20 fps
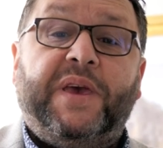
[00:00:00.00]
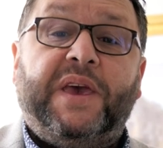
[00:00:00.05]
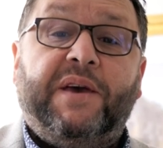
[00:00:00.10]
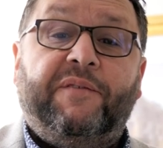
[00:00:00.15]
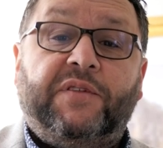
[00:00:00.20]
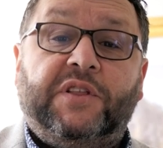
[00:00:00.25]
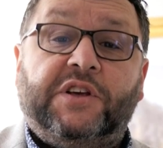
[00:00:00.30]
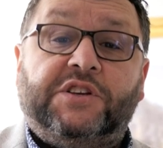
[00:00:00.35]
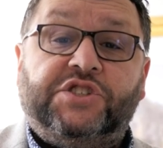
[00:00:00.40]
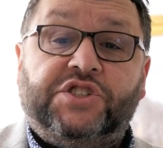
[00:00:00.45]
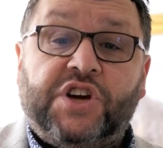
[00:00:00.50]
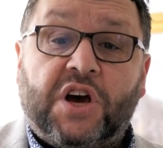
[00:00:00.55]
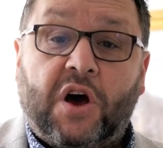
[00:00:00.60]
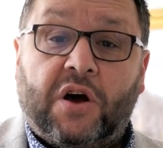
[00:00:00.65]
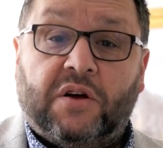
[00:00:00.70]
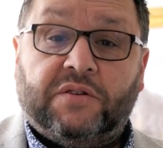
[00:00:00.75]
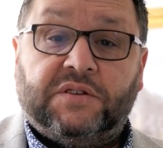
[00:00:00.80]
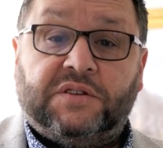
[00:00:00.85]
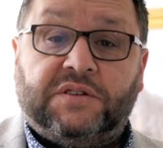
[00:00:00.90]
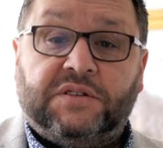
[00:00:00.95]
be given the
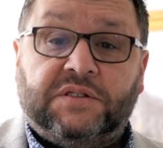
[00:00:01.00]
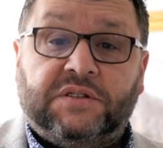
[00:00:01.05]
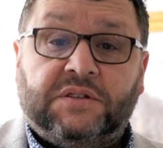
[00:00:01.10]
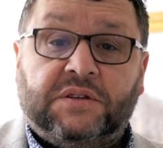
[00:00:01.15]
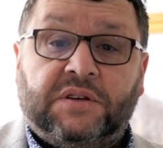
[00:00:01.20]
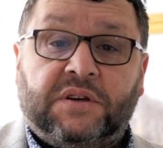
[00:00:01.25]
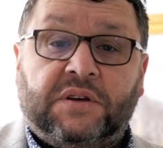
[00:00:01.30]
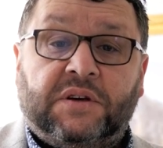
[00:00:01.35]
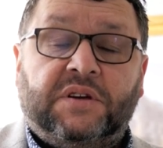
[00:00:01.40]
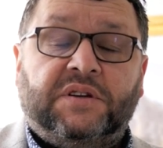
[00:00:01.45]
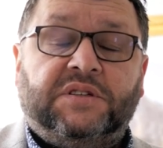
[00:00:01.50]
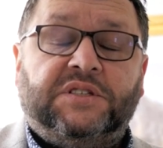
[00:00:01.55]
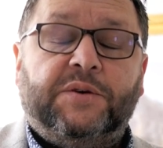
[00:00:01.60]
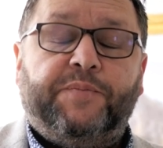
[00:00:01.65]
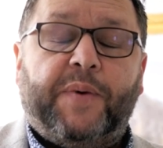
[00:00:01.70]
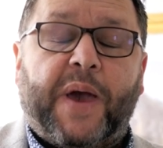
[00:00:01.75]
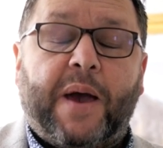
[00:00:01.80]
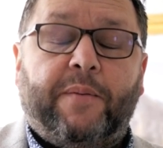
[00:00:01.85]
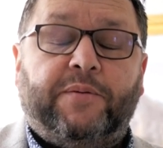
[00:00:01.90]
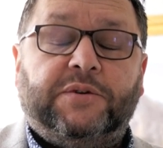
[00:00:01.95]
chance to
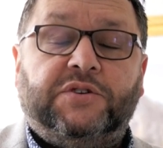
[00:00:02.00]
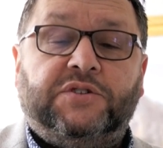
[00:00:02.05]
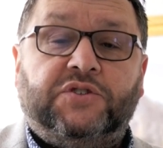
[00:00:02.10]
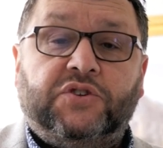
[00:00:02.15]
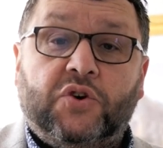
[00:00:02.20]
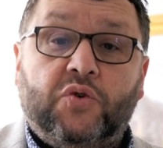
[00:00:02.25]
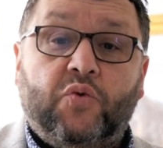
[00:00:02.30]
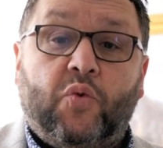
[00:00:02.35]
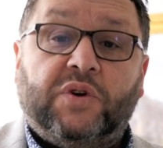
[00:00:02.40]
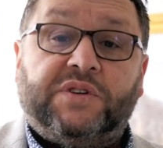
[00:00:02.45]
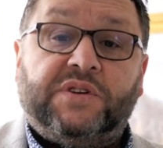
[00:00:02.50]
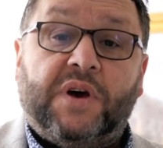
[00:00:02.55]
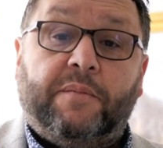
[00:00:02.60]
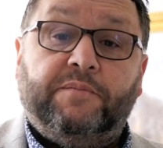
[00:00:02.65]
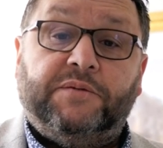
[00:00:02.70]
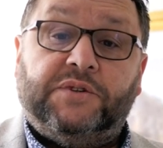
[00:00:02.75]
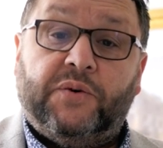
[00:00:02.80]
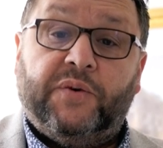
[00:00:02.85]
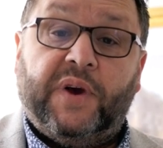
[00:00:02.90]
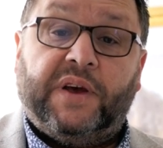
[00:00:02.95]
be able to do what
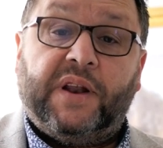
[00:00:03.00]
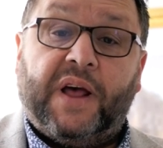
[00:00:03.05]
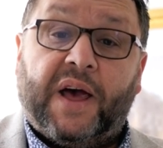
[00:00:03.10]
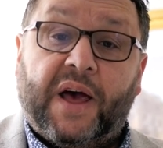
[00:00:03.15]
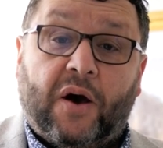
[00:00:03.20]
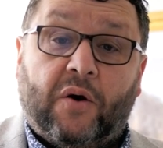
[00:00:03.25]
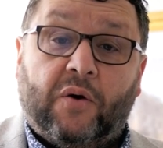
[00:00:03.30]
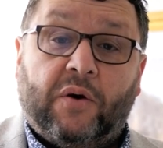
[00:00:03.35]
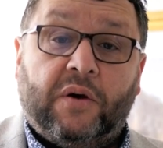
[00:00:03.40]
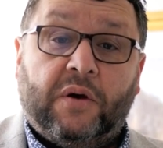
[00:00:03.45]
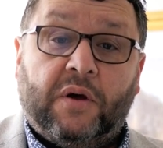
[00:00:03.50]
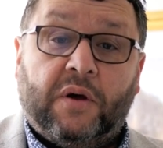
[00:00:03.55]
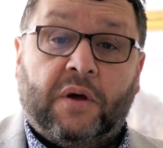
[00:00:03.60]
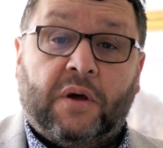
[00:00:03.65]
I'm doing now.